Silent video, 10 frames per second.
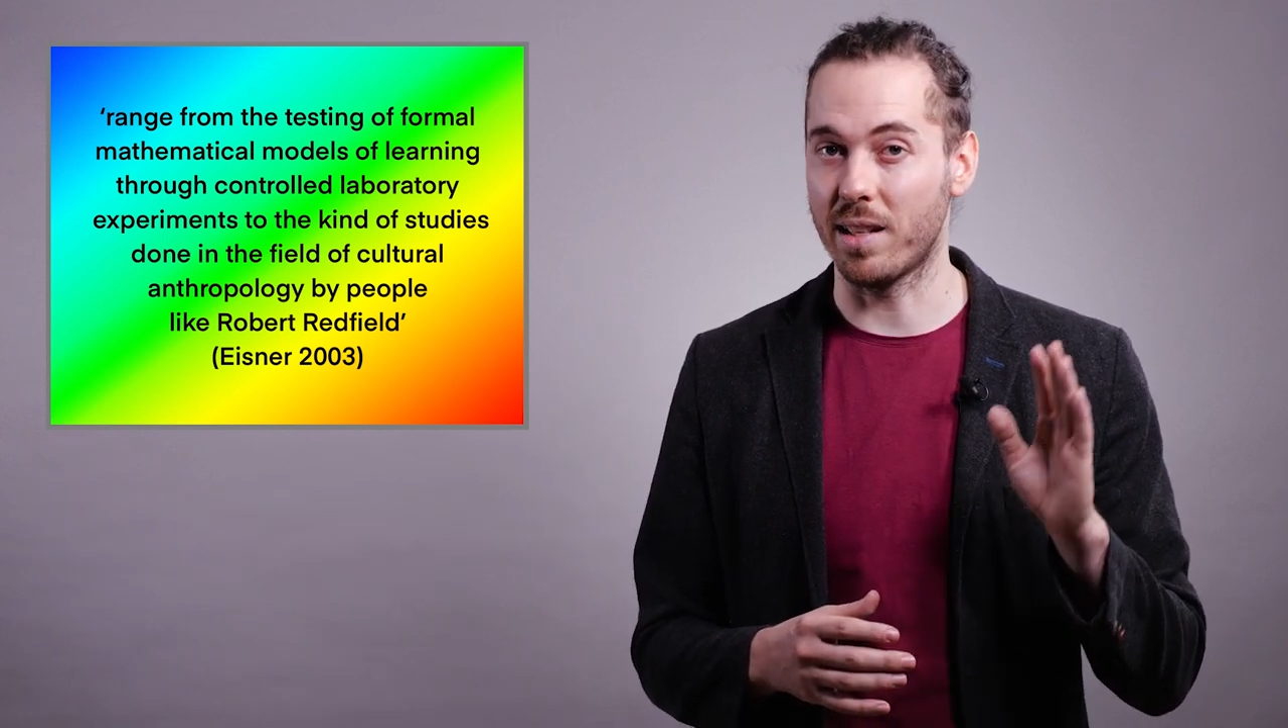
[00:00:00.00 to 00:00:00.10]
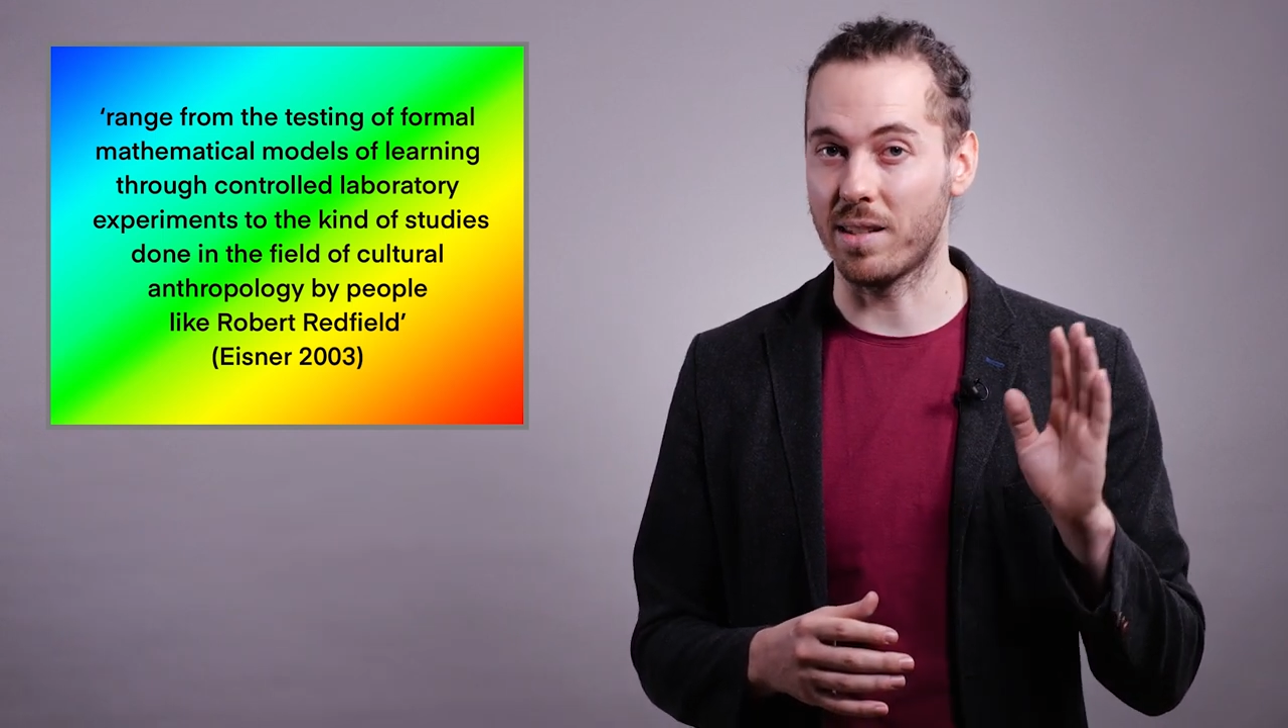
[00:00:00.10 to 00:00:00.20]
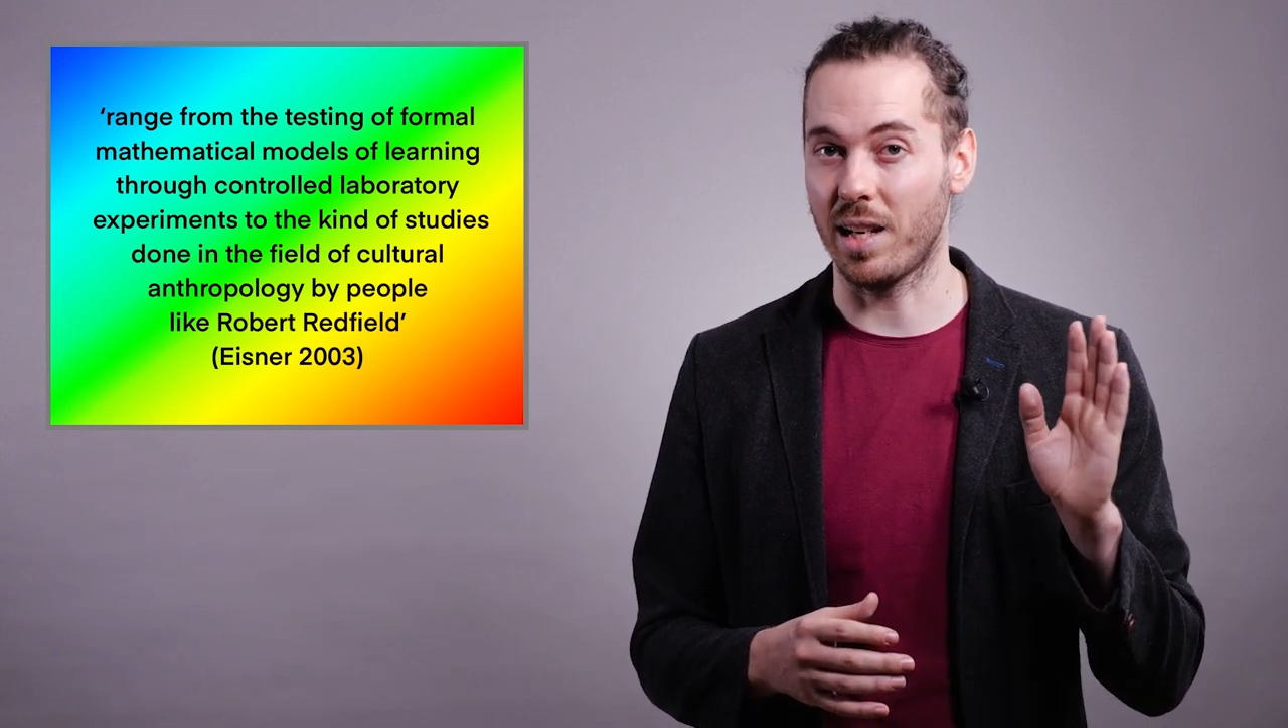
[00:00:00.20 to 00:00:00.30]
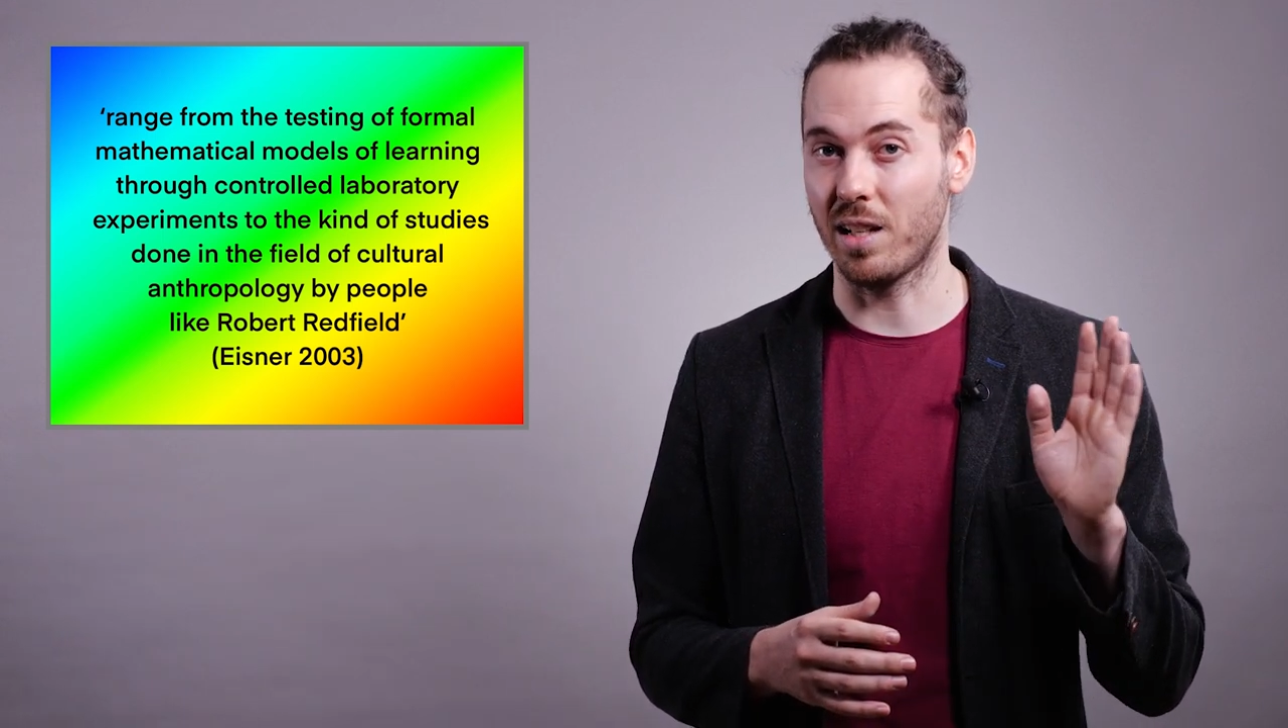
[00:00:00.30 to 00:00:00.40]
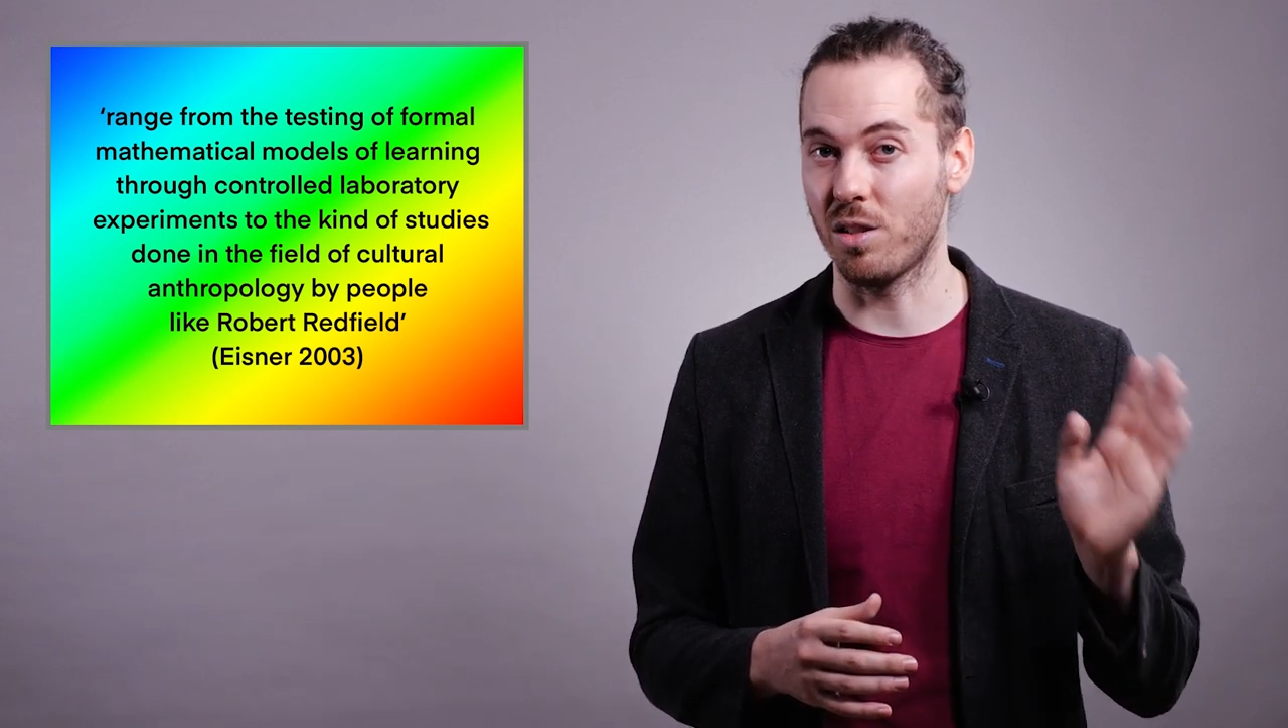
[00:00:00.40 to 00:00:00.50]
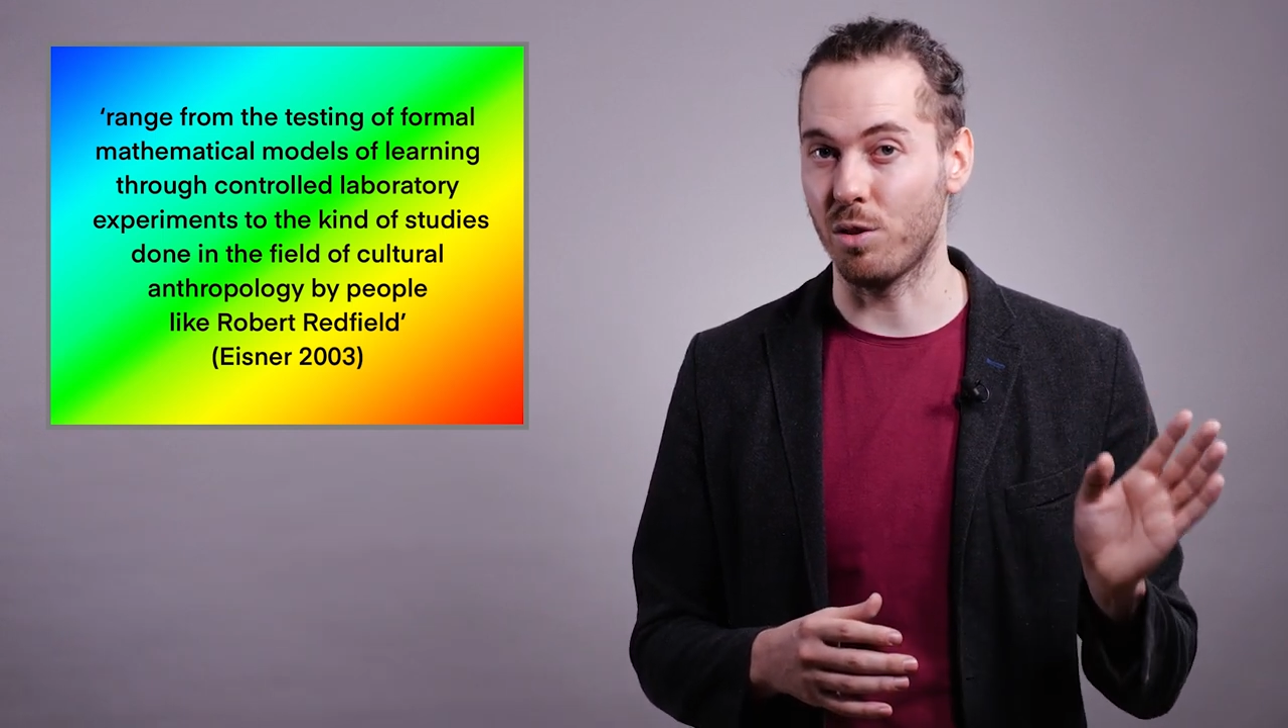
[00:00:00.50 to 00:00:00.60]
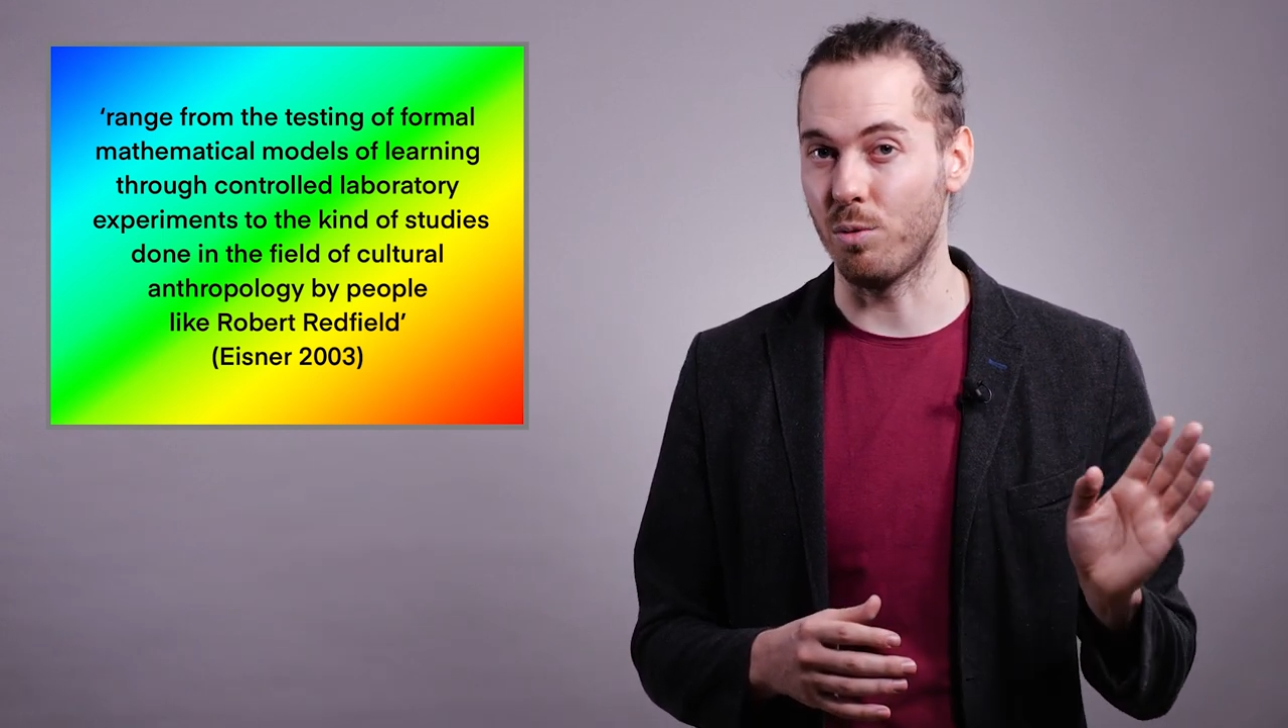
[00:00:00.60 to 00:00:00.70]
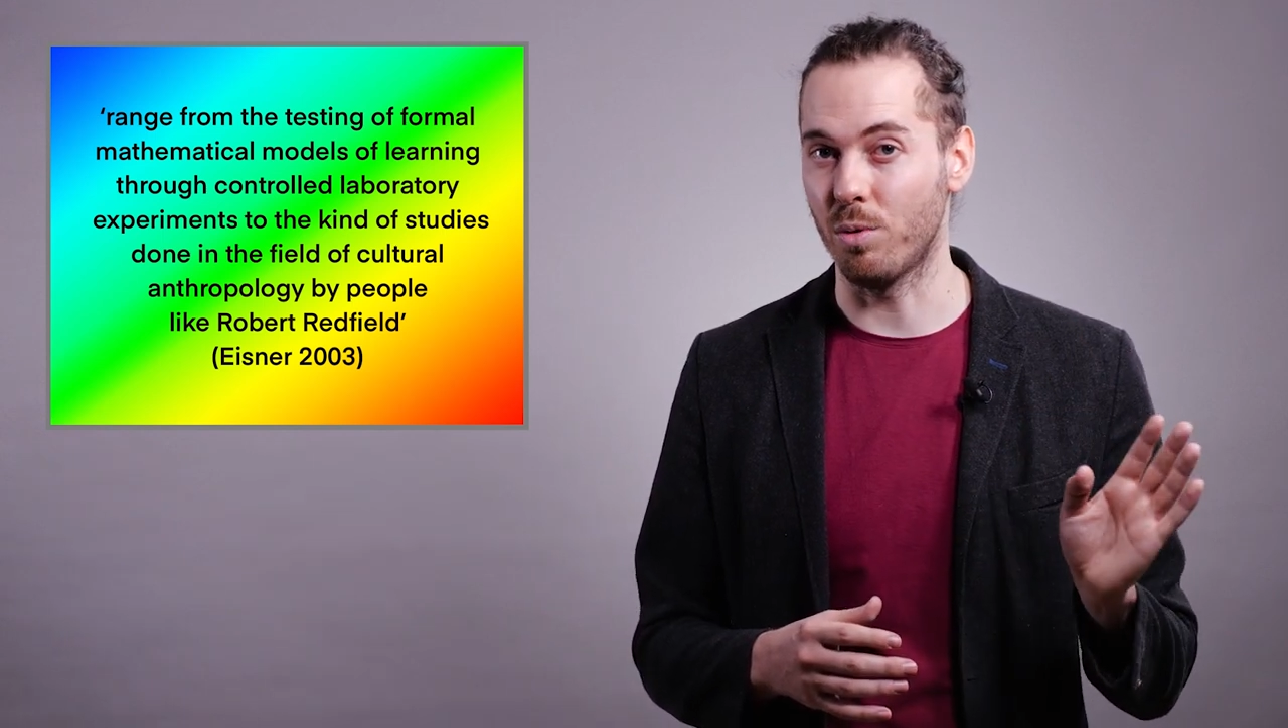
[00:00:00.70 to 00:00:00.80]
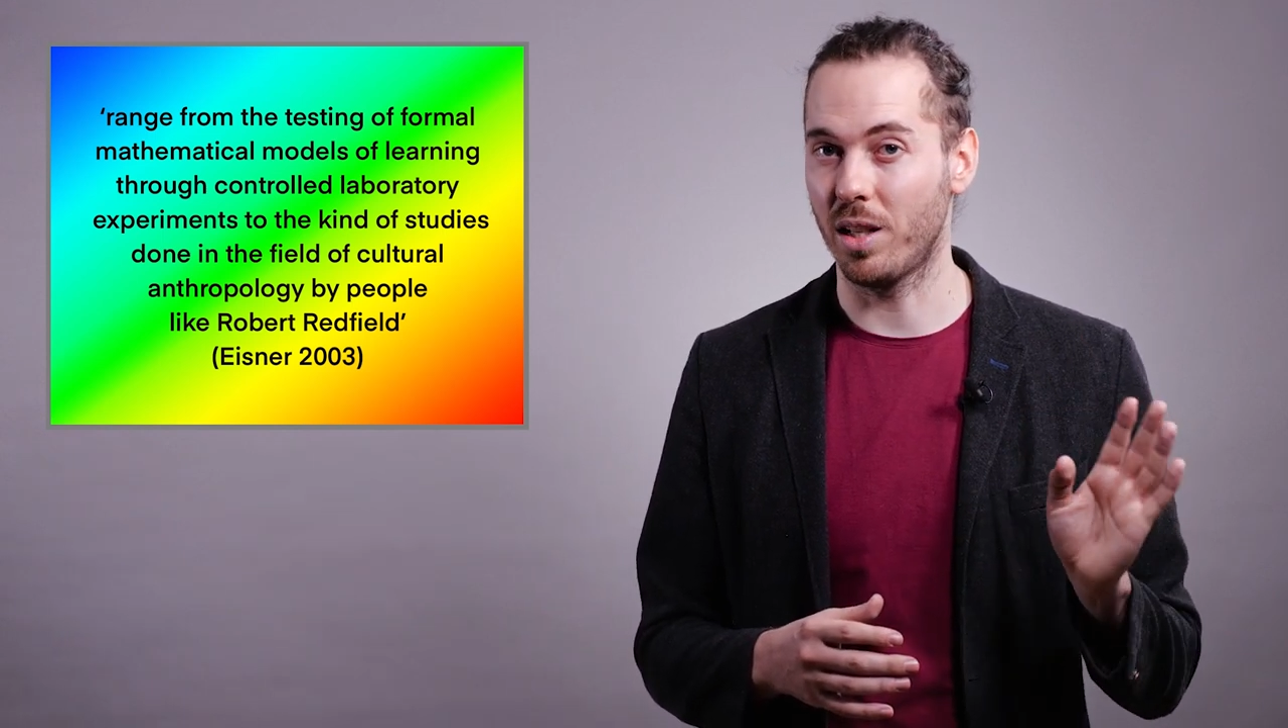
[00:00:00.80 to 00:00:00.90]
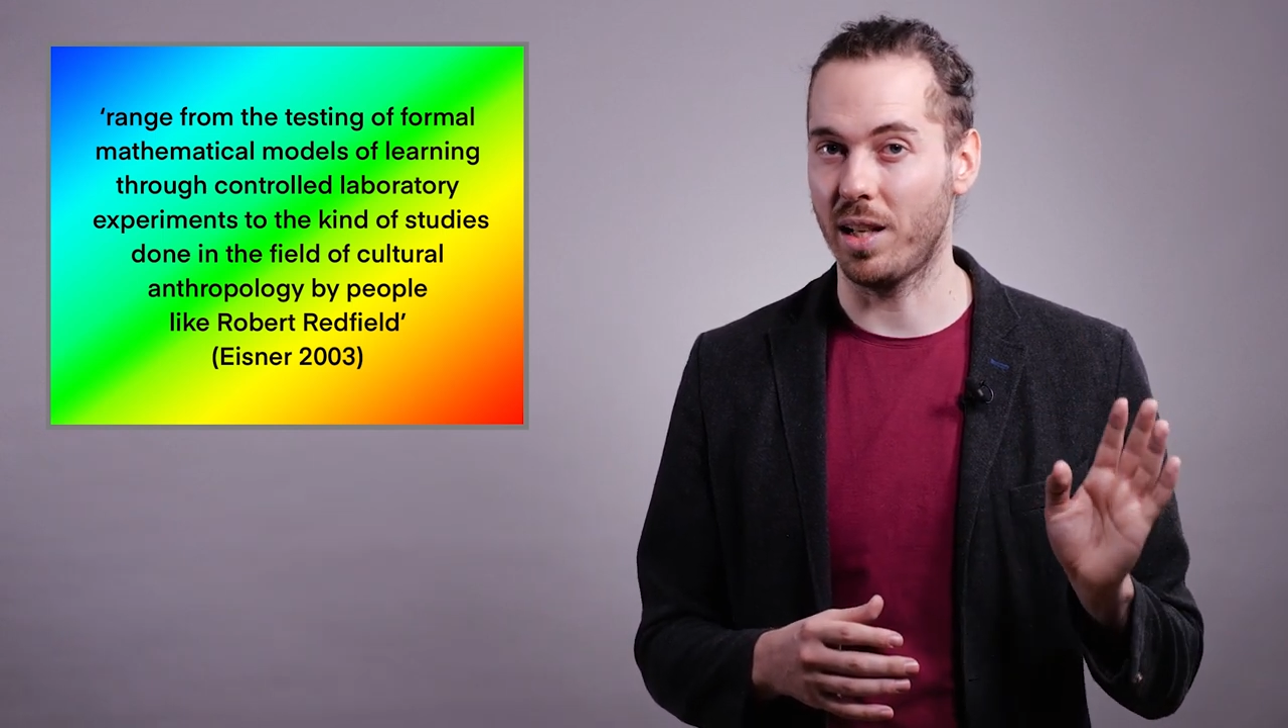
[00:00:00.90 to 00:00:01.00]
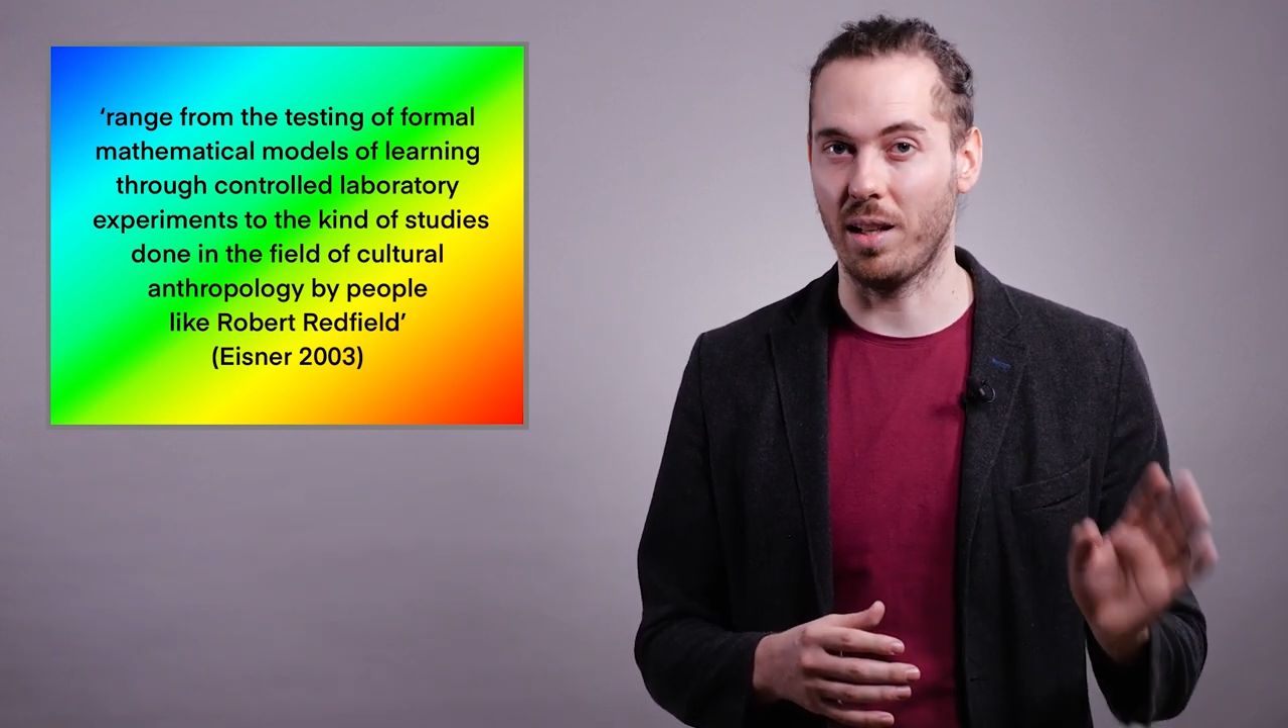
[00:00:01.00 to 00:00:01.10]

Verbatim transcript: as a new